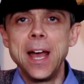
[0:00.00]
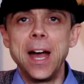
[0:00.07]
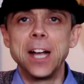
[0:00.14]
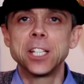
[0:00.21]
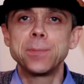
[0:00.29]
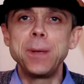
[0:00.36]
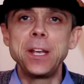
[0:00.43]

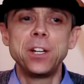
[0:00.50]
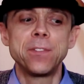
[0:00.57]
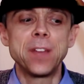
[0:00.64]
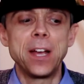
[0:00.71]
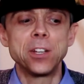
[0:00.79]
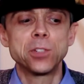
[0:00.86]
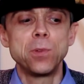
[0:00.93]
And speaking of
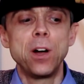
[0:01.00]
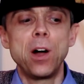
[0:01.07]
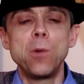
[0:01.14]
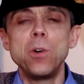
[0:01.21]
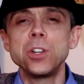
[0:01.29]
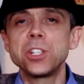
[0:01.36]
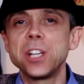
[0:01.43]
that as well, I
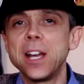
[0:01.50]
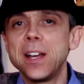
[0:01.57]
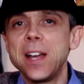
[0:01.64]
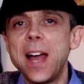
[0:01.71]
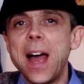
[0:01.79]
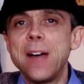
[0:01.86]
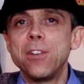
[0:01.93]
want to
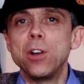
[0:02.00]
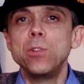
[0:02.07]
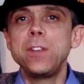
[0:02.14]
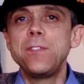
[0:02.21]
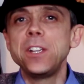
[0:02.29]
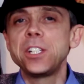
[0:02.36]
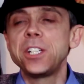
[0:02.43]
have a
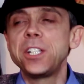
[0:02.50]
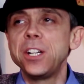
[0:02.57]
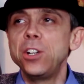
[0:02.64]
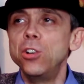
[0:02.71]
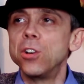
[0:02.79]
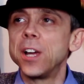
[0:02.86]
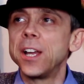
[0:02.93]

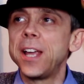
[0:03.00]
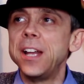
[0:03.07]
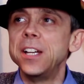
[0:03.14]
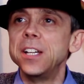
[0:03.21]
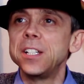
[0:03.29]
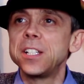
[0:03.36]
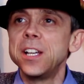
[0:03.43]
revisited look
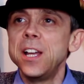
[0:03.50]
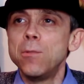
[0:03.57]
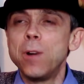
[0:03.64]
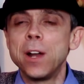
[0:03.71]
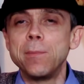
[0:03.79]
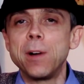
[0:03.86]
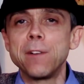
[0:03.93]
again at
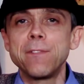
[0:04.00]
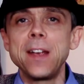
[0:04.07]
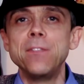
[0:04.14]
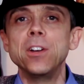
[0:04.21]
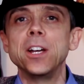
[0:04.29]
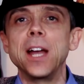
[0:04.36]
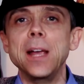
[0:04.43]
one of my
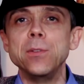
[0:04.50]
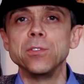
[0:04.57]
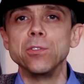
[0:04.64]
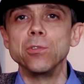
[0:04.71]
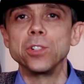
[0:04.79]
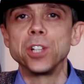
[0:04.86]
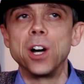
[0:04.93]
favourite games of
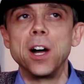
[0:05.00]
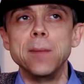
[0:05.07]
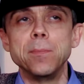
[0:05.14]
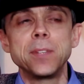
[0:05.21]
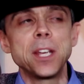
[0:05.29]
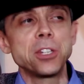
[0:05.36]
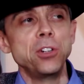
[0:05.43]
all
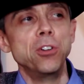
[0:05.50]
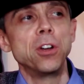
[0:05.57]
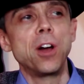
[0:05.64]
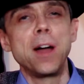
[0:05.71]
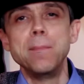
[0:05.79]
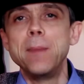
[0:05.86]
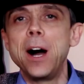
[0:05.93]
time. Doesn't look
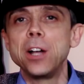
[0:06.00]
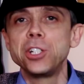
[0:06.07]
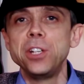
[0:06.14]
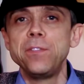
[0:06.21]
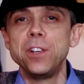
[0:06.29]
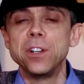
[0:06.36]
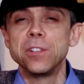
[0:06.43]
like much
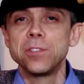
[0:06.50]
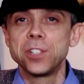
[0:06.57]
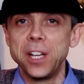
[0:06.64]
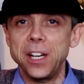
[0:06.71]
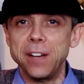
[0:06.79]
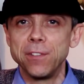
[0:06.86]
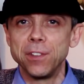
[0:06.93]
if you're
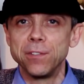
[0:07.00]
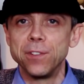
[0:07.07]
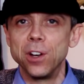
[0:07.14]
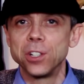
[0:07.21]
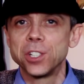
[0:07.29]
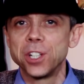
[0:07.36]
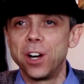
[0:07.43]
seeing it for the
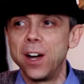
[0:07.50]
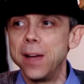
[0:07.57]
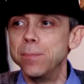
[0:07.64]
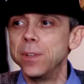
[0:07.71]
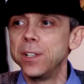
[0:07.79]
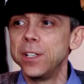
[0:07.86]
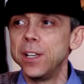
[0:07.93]
first
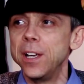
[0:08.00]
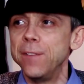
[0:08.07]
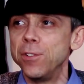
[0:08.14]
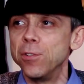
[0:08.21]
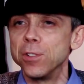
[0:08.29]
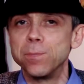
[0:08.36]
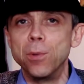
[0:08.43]
time, if
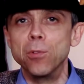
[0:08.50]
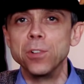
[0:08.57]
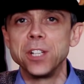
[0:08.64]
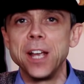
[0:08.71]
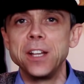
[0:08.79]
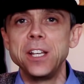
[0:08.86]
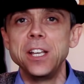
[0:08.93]
you was born
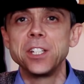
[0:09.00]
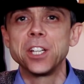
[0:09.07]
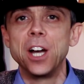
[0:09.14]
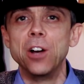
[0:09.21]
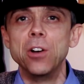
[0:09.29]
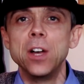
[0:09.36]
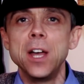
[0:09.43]
10 years
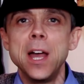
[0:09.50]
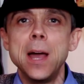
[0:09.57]
ago.